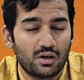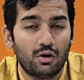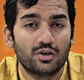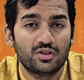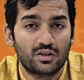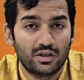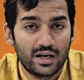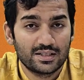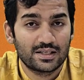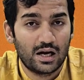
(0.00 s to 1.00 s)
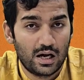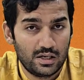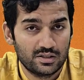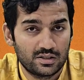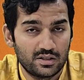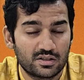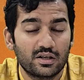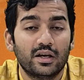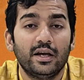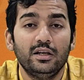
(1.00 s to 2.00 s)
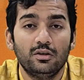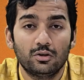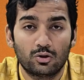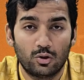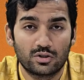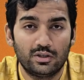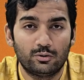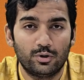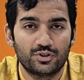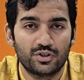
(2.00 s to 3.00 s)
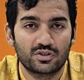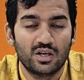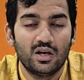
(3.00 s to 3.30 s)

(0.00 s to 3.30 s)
or generalized answers in closed-ended questions